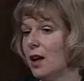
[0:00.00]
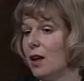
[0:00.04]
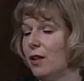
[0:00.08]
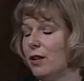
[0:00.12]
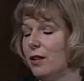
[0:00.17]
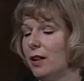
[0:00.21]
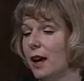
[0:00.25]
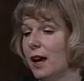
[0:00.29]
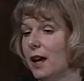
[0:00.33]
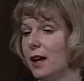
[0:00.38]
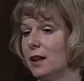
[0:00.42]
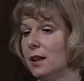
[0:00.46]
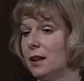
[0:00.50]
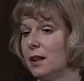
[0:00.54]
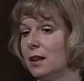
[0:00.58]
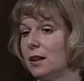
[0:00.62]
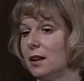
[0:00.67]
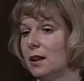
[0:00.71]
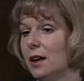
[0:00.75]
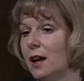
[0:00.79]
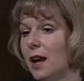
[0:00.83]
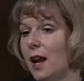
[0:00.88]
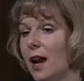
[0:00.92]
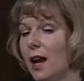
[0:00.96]
then
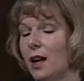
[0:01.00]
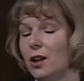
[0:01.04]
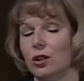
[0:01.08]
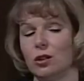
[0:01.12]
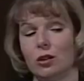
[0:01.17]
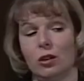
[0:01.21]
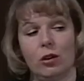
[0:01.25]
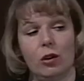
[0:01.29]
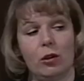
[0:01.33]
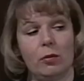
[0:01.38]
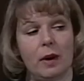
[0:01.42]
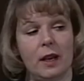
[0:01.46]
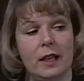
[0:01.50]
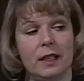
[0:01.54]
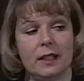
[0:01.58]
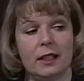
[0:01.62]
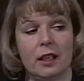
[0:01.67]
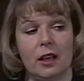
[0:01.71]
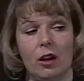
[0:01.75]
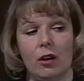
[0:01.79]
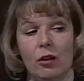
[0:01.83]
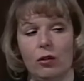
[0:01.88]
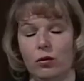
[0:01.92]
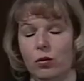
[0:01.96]
Angela or
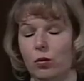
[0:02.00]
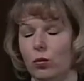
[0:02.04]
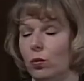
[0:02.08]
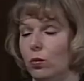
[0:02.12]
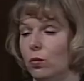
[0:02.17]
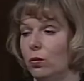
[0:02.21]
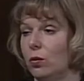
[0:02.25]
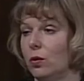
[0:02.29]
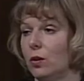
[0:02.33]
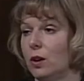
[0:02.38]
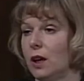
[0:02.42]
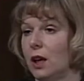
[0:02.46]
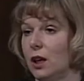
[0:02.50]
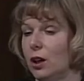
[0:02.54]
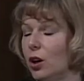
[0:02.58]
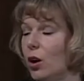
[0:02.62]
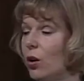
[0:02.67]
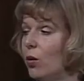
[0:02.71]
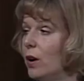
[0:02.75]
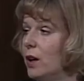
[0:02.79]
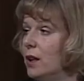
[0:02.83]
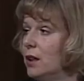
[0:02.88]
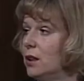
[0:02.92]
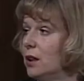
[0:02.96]
myself can
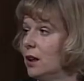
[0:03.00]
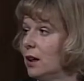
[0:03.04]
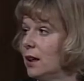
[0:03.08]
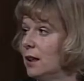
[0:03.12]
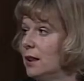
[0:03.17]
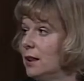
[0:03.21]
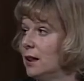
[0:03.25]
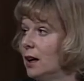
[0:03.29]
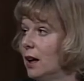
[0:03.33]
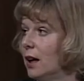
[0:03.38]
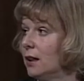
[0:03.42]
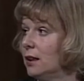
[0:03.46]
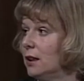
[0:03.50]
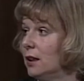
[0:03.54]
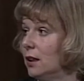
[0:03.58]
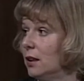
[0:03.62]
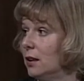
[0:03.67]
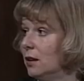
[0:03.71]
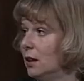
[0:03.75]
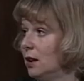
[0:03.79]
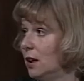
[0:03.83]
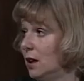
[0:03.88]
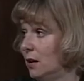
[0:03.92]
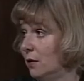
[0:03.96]
go in to conduct
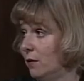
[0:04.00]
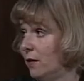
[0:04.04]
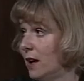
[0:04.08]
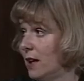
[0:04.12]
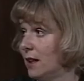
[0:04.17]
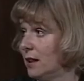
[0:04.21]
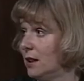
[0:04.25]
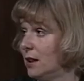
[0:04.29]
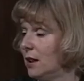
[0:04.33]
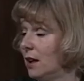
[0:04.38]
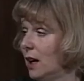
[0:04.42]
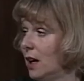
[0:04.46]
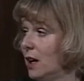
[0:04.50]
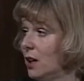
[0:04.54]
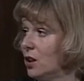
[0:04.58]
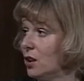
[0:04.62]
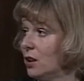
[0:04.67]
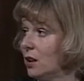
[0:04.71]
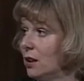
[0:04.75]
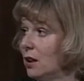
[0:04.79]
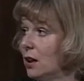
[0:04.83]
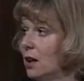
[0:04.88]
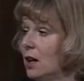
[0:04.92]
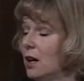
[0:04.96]
an
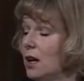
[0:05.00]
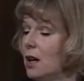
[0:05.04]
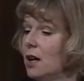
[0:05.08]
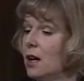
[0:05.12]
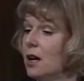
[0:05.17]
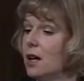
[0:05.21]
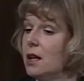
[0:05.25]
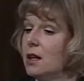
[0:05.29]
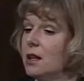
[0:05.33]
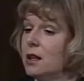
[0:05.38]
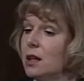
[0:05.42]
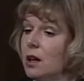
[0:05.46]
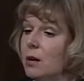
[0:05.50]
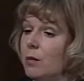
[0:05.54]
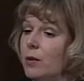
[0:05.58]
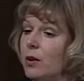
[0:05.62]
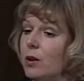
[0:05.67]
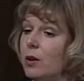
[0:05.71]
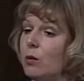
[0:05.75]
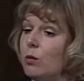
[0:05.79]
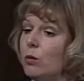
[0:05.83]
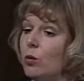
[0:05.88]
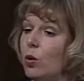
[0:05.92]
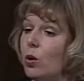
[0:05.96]
investigation. Some of
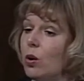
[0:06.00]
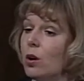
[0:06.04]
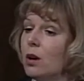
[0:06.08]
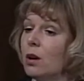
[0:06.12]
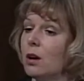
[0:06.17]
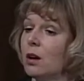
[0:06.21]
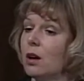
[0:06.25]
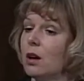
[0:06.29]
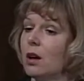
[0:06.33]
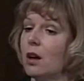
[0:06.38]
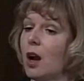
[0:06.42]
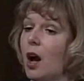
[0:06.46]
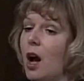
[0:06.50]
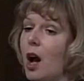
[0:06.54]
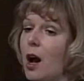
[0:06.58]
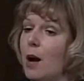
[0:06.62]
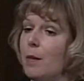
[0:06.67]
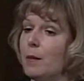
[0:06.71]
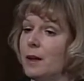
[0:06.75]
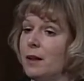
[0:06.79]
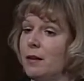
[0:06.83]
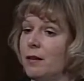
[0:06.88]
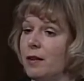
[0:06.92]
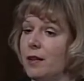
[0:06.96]
the more
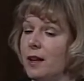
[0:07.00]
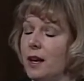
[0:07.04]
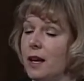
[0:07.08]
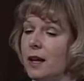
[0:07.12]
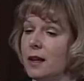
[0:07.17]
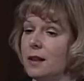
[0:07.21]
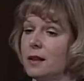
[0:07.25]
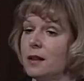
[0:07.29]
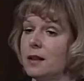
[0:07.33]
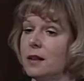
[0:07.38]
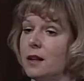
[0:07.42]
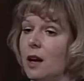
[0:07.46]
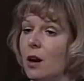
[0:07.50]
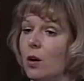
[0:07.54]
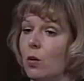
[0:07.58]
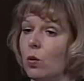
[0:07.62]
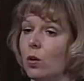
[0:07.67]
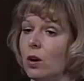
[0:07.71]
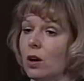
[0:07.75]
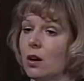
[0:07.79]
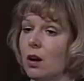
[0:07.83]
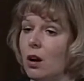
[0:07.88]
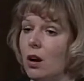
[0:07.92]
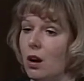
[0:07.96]
common things that
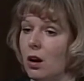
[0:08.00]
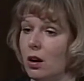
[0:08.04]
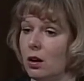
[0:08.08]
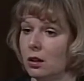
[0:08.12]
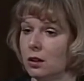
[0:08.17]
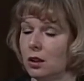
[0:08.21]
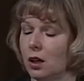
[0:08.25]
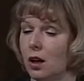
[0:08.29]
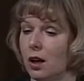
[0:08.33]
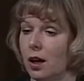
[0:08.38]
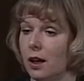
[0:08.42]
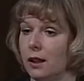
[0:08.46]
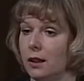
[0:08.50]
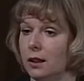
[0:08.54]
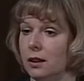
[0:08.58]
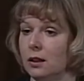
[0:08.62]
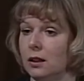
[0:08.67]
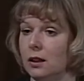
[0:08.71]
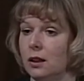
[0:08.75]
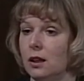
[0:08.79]
we're called on